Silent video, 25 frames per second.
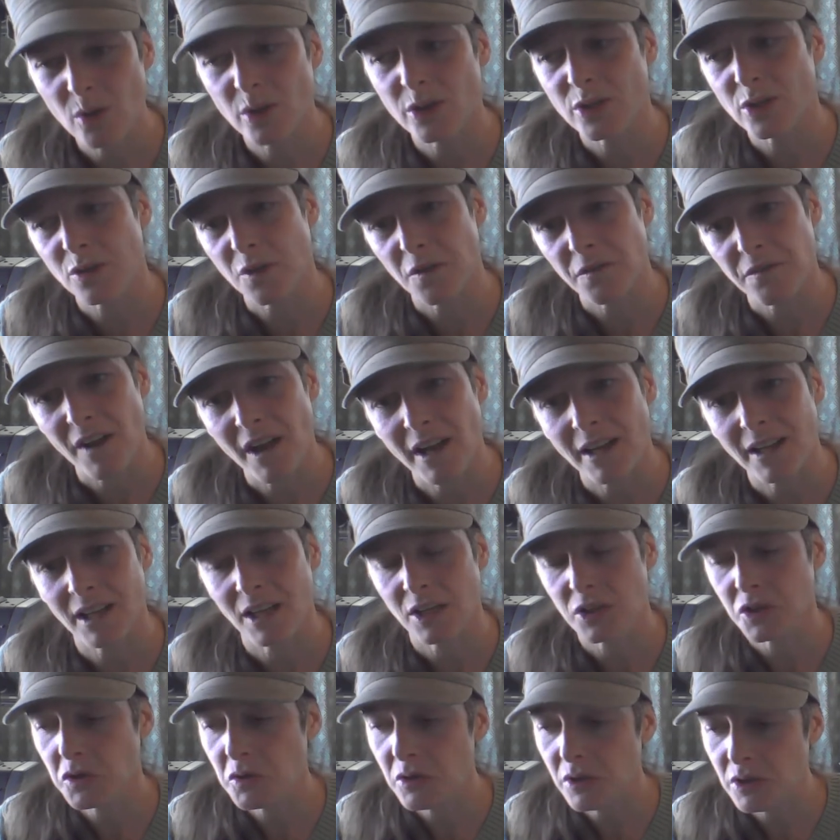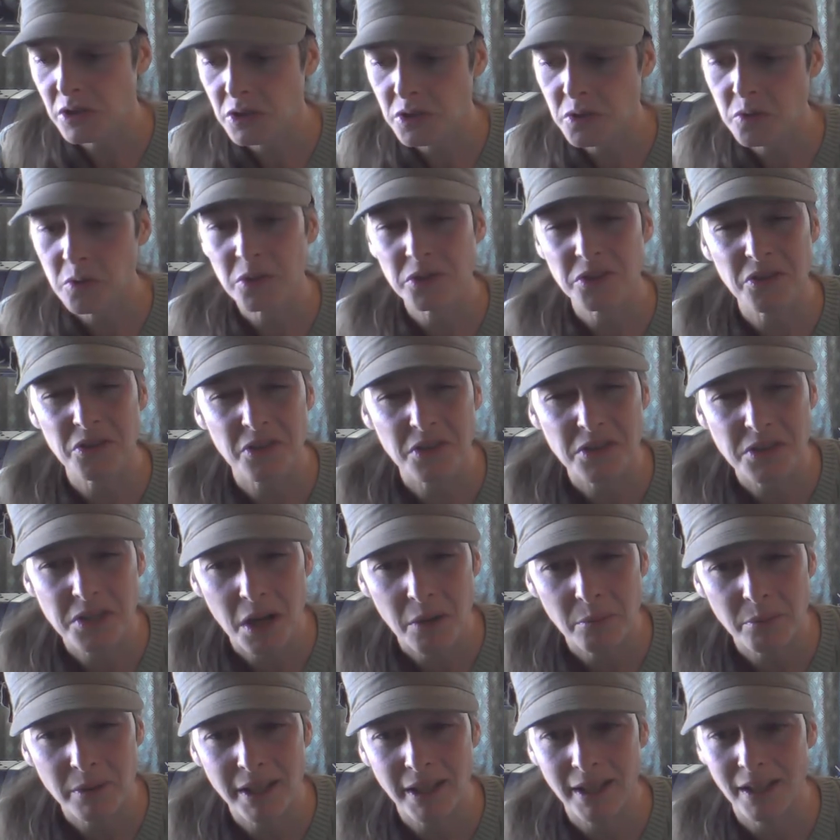and you're the fat kid, you're going to school and you're the
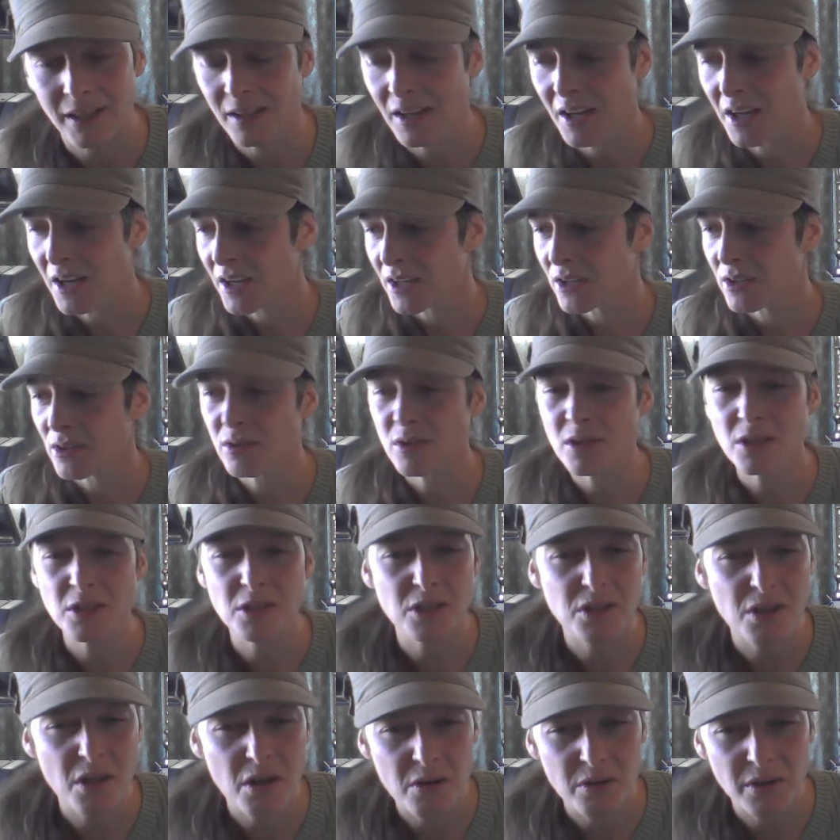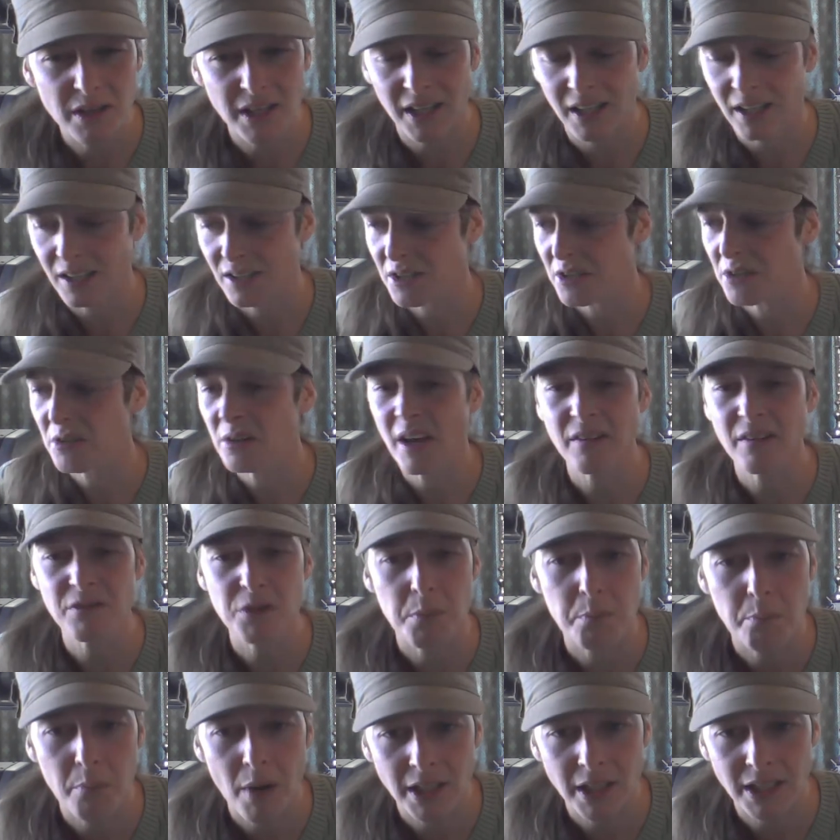dumb kid, you're the slow kid, you don't have the
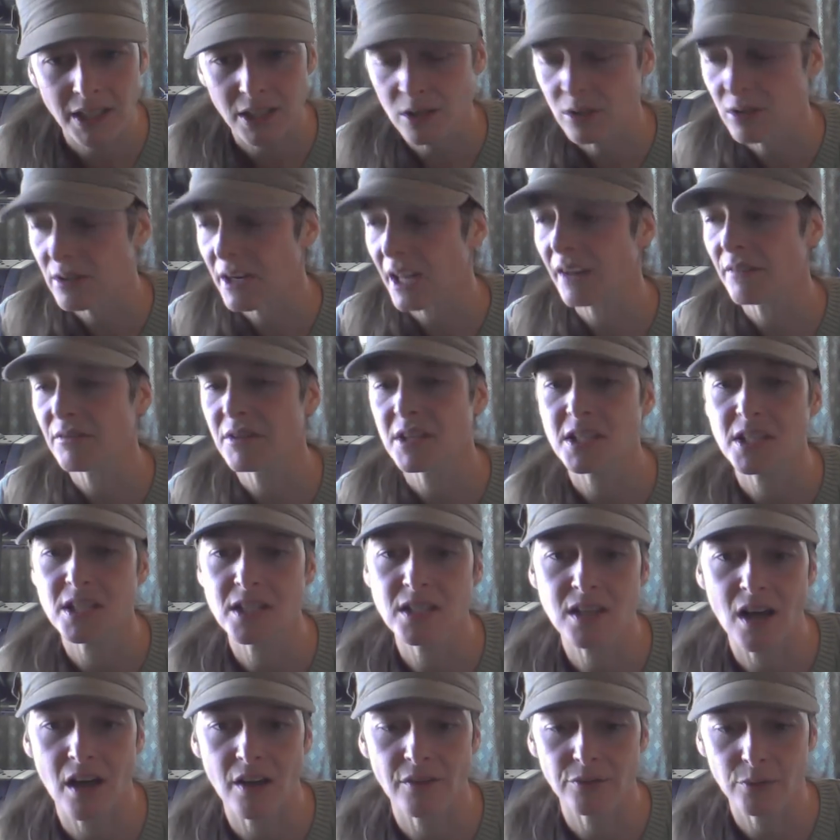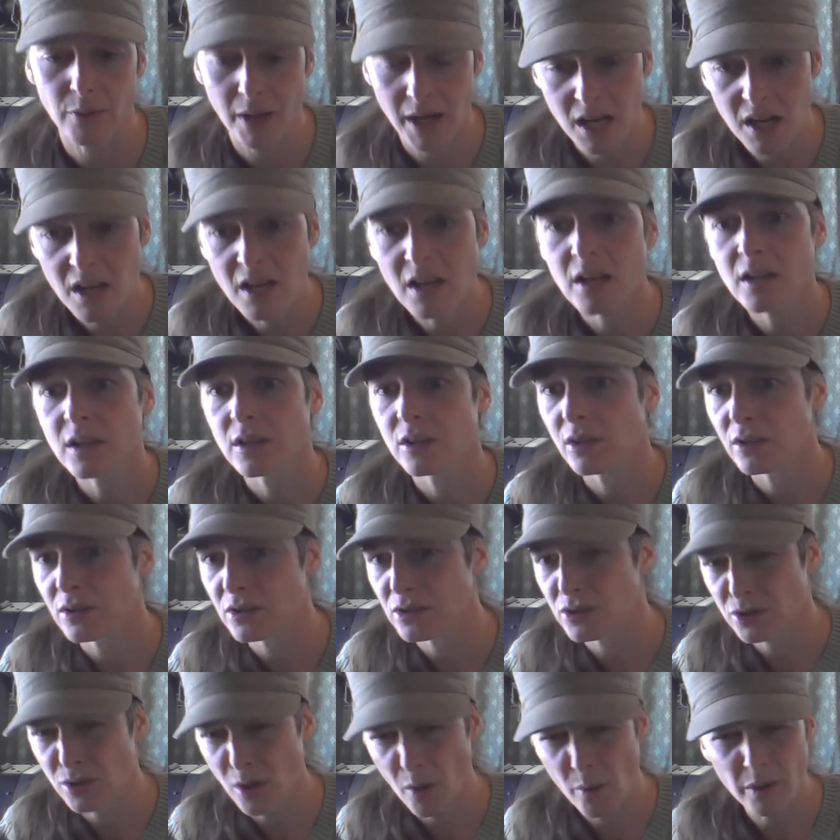money, you don't have the stuff, right? You're
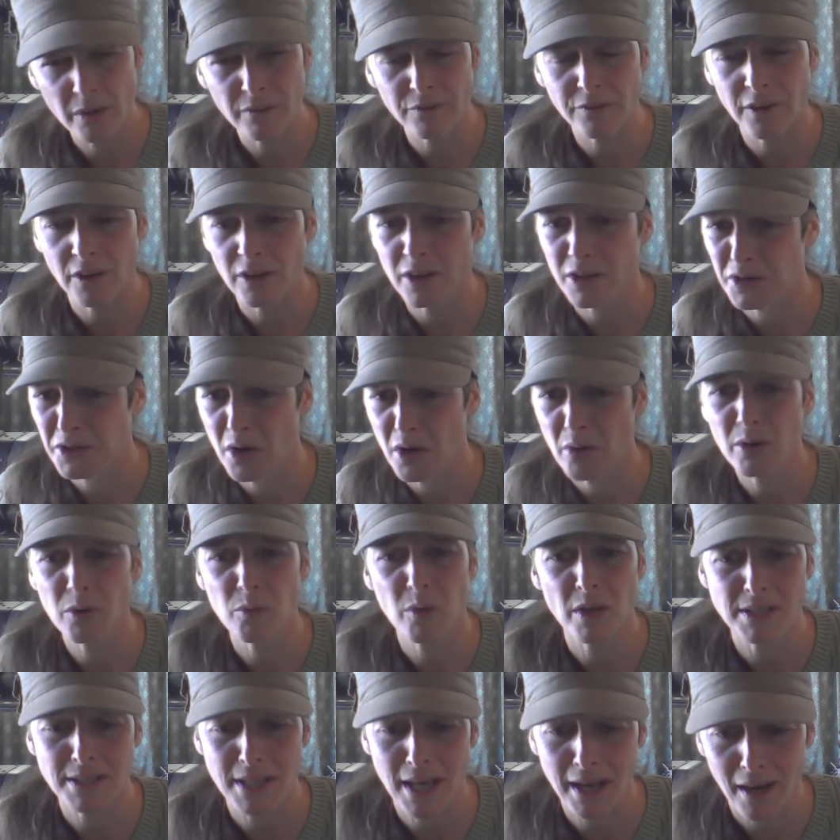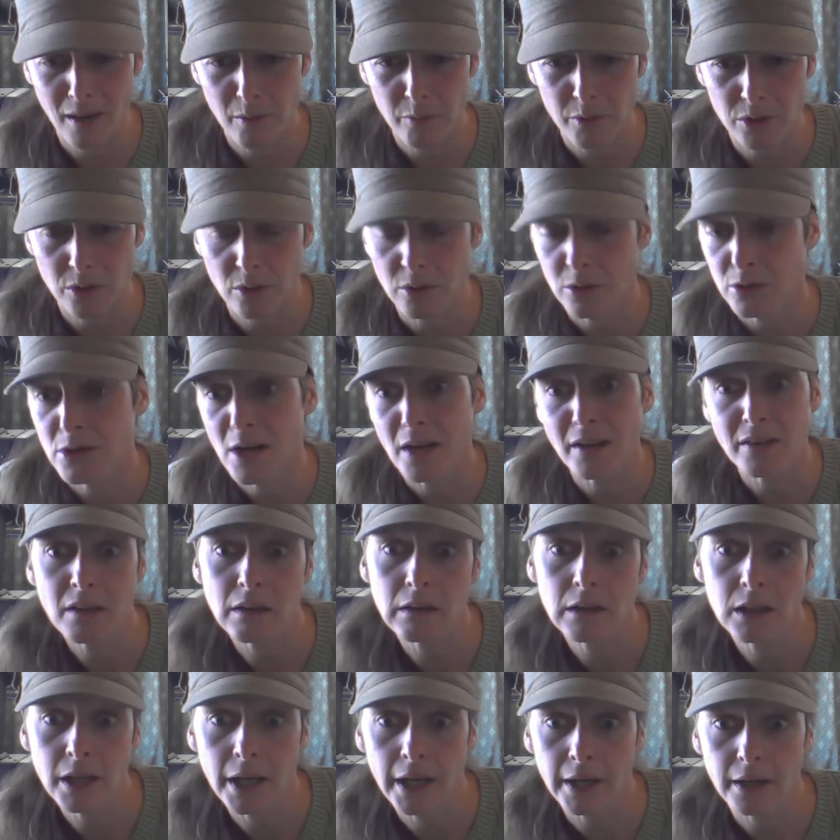so inferior. No one wants to hang out with you. You're not in the
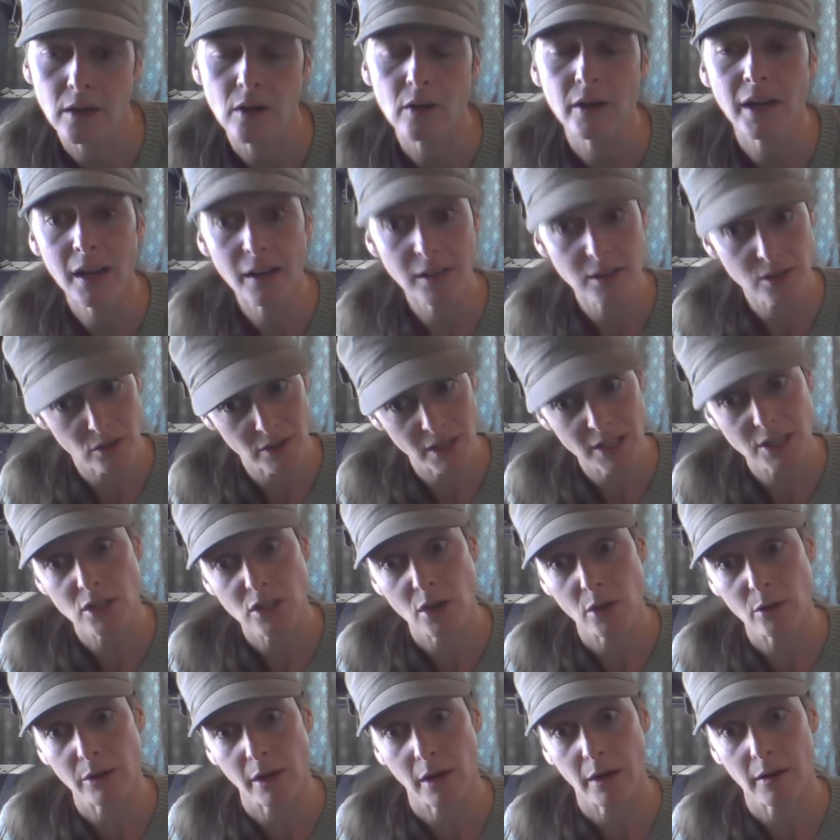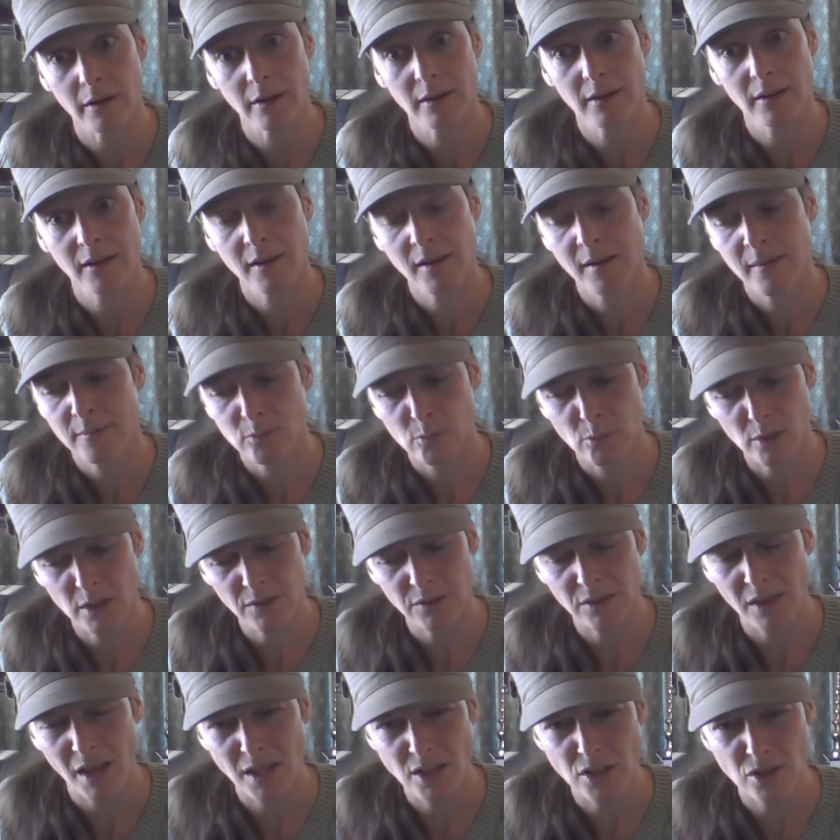clique. Okay, so let's go there. What if
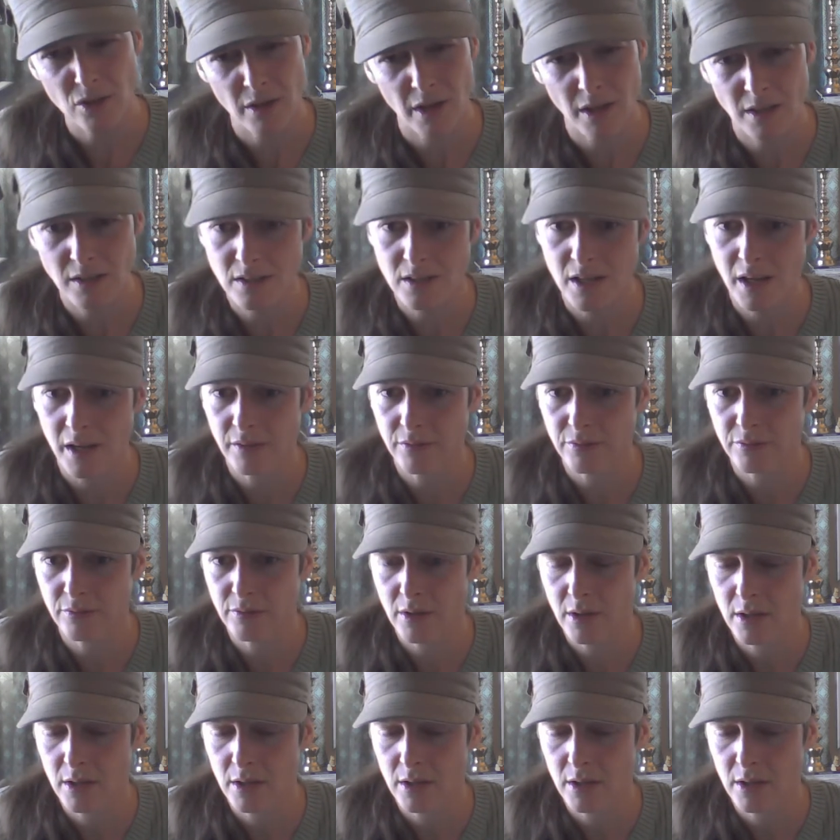that's your next life?